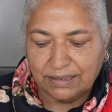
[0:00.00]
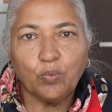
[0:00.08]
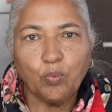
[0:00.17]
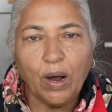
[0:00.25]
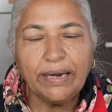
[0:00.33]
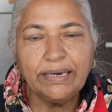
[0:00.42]

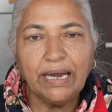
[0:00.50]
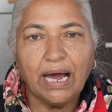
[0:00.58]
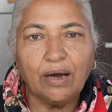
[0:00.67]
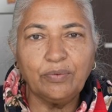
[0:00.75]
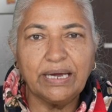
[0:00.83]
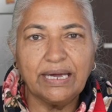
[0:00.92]
1
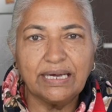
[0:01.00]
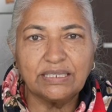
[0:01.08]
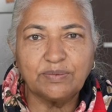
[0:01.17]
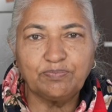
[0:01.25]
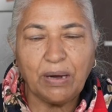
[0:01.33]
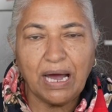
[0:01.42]
hour has
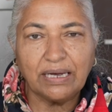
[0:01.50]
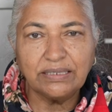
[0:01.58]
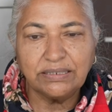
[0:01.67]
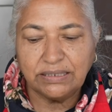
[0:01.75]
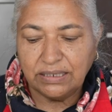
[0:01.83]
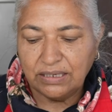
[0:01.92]

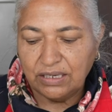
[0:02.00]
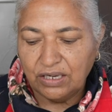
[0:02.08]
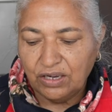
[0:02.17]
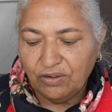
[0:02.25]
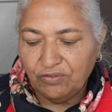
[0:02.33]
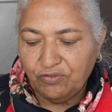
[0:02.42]
passed
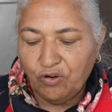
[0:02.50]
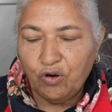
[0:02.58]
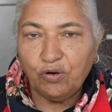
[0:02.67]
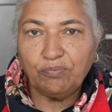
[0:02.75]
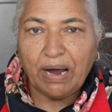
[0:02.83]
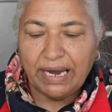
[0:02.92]

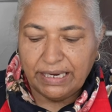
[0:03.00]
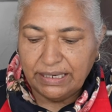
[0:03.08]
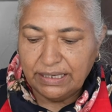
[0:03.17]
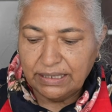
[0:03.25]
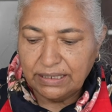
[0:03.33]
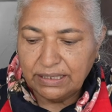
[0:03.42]
for my
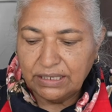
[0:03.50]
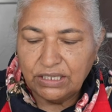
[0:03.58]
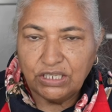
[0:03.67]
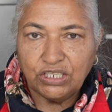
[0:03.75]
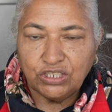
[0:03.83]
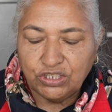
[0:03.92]

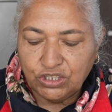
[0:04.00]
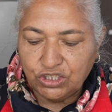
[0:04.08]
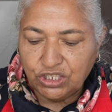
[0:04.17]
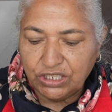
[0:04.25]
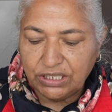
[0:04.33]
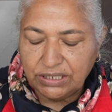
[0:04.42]

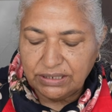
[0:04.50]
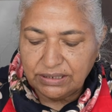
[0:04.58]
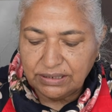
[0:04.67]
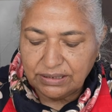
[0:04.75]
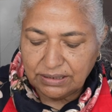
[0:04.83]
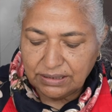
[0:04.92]
chicken
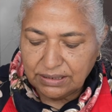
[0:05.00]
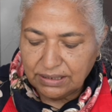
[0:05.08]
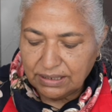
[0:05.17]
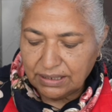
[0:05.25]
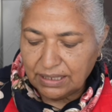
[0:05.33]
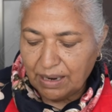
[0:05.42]

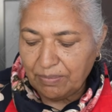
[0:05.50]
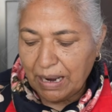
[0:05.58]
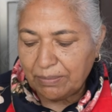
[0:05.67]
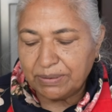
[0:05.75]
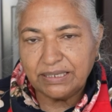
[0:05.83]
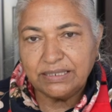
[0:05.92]

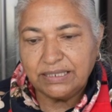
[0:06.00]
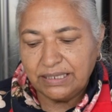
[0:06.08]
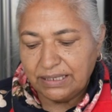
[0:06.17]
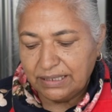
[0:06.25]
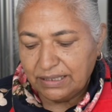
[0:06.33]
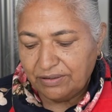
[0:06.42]
kebab
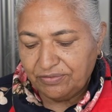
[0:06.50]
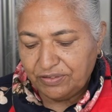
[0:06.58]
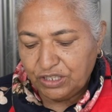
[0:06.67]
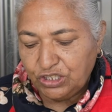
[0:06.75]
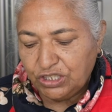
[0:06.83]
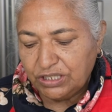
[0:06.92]
resting in the
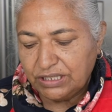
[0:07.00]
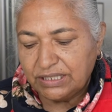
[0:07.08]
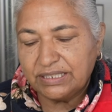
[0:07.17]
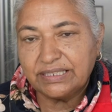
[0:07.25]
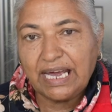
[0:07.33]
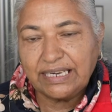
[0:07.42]
fridge.
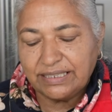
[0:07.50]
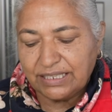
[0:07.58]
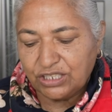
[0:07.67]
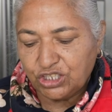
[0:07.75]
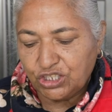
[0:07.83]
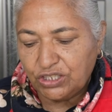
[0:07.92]
It's nice
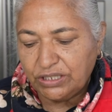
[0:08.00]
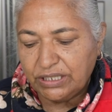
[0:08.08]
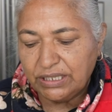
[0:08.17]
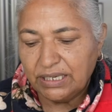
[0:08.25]
and chilled.